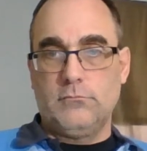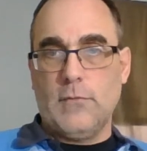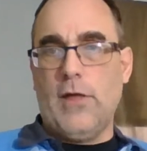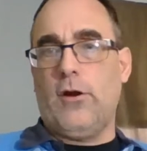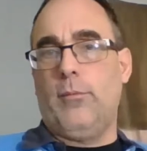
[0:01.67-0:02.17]

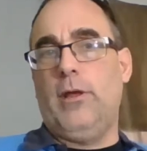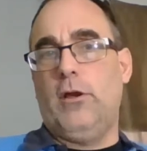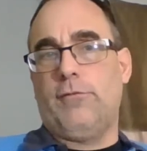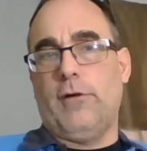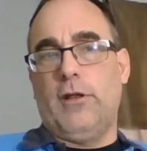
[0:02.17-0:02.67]
Hi there, me,
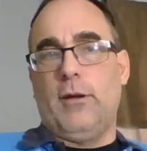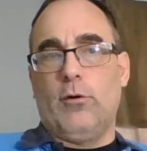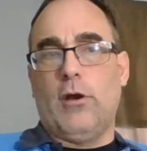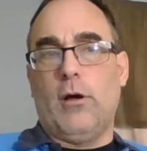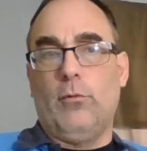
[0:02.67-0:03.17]
your friendly
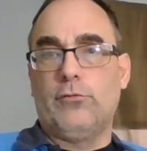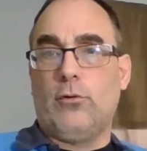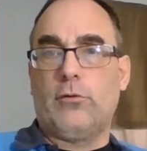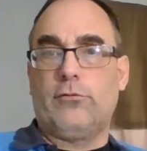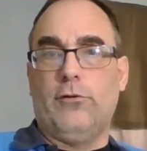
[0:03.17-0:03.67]
neighborhood humble
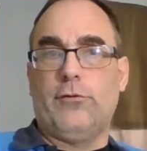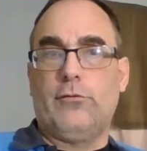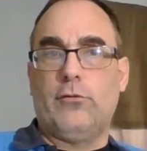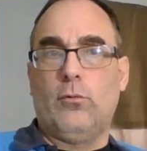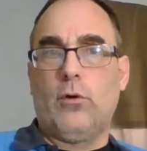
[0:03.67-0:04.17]
Stroke Assaulter.
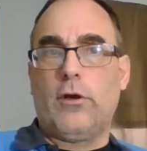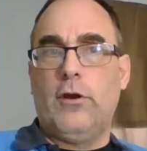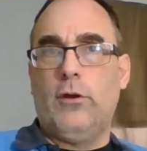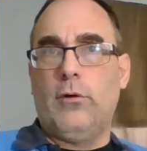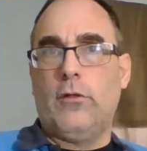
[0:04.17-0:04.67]
So we're going
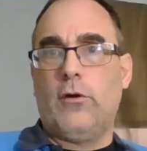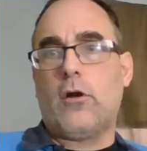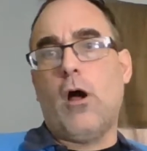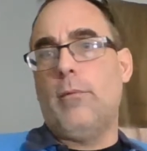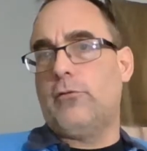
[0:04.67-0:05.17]
to do another
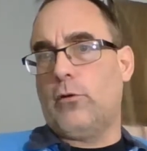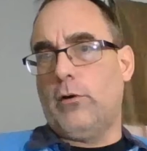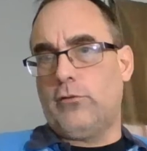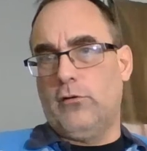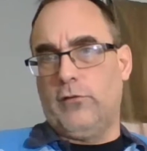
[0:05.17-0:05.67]
comments and
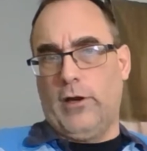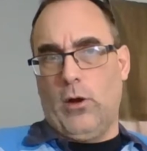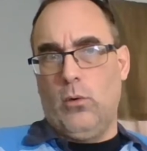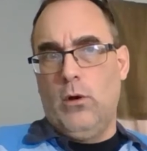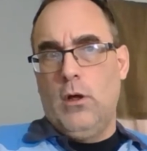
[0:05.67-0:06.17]
questions
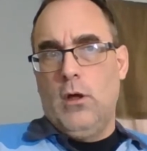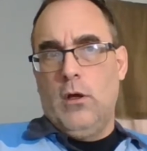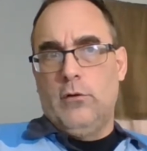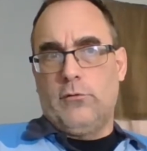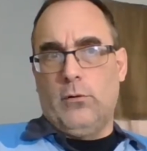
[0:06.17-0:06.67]
video.
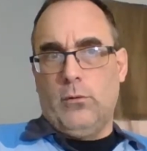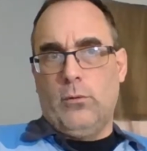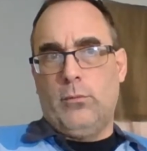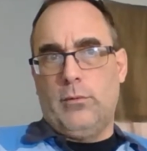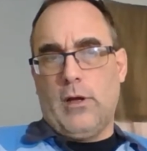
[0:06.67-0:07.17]

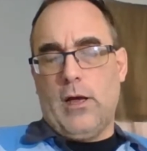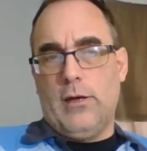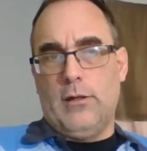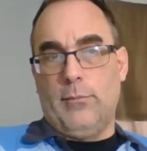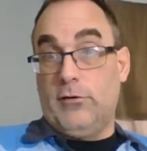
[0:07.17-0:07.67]
So
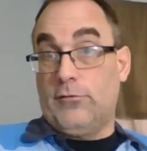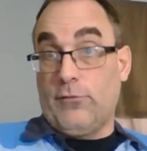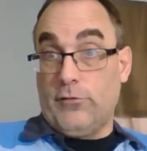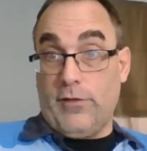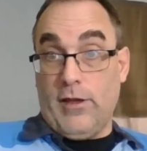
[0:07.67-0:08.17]
let me just
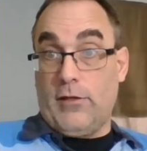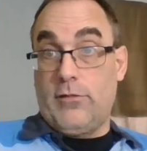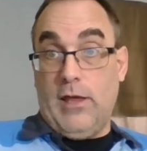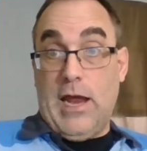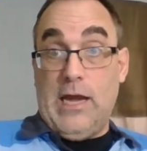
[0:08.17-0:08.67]
first thank
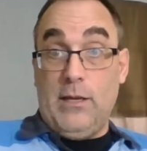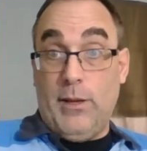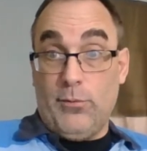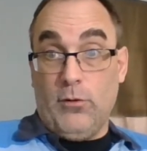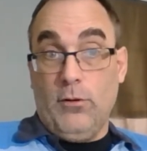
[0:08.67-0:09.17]
the eighty
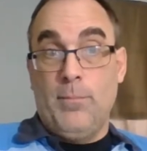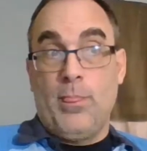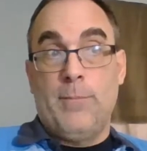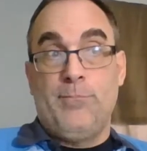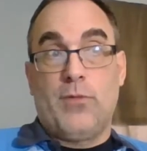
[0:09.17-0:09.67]
people
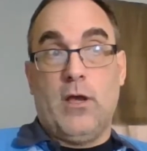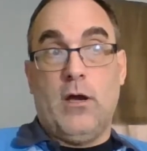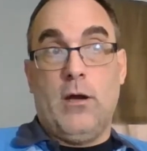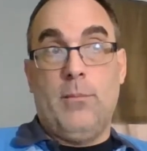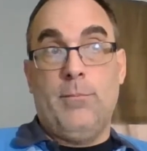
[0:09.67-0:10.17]

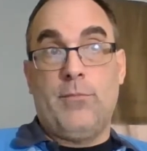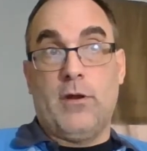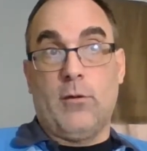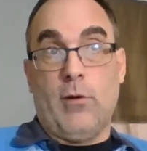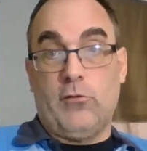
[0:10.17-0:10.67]
um, that
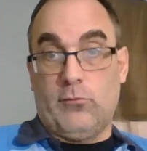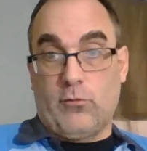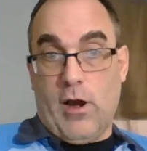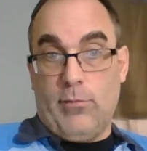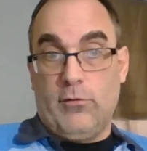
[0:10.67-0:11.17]
are my
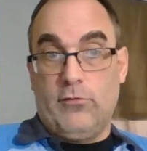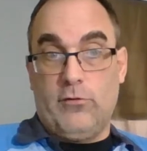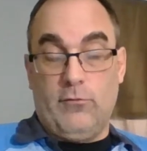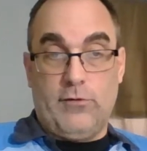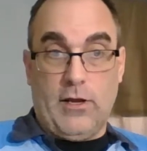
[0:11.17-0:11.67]
subscribers.
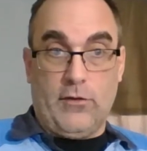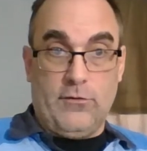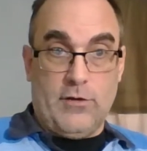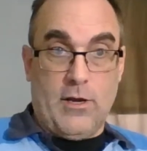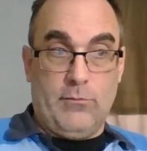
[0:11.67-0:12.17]
You've taken the
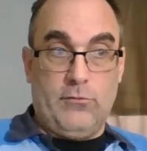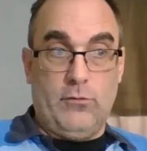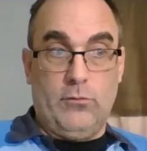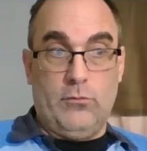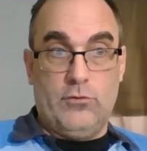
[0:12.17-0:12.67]
time
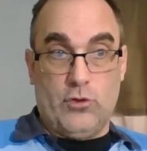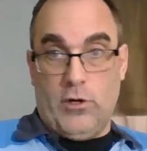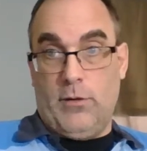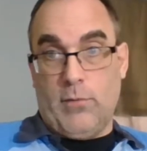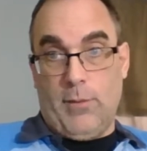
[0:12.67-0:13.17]
to
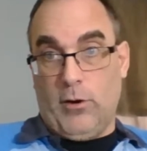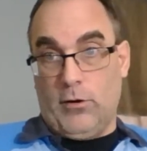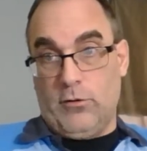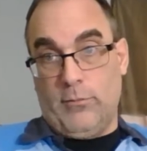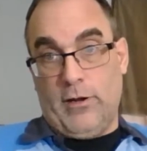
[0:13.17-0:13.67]
join my merry
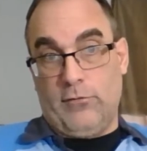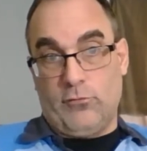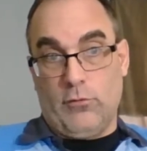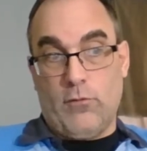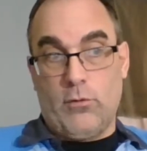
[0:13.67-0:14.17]
little band of
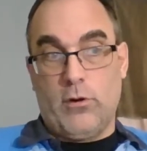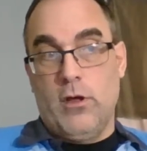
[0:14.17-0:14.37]
stroke folk.